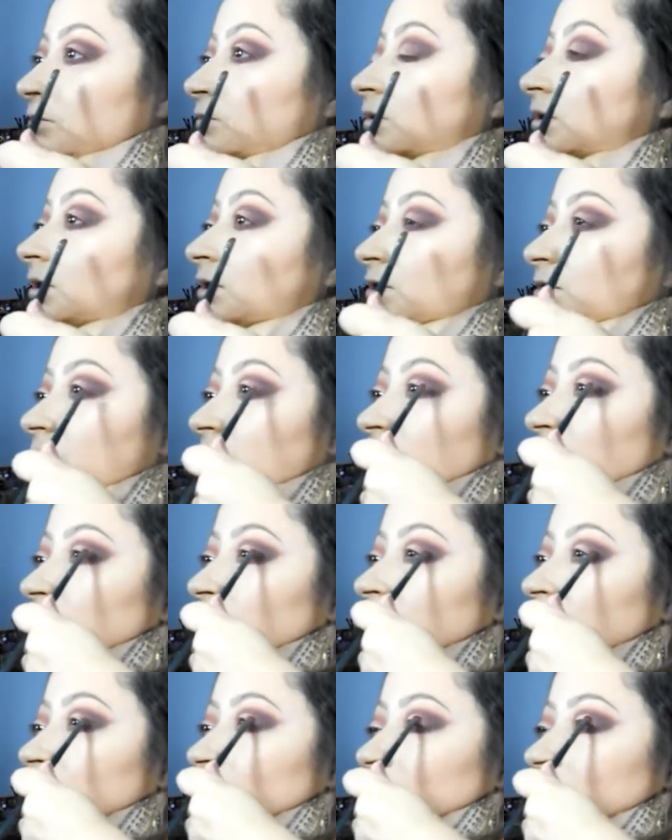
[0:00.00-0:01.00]
it could
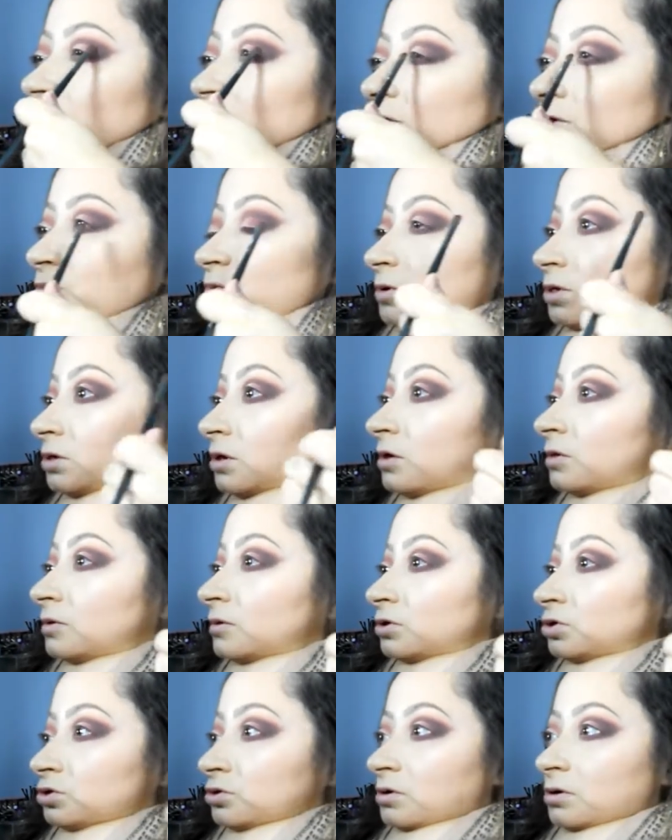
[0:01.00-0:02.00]
get lost with all
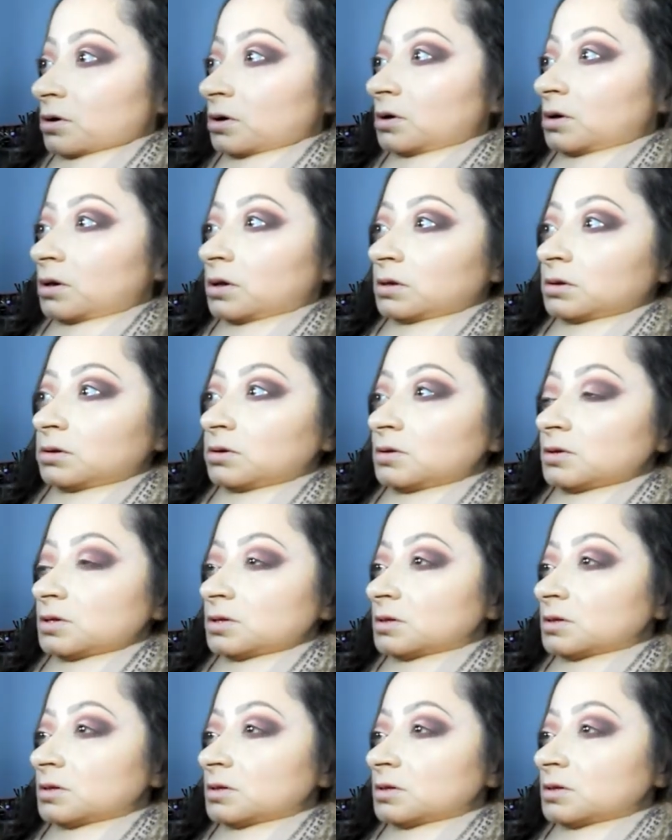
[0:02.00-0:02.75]
right, so now I'm going to take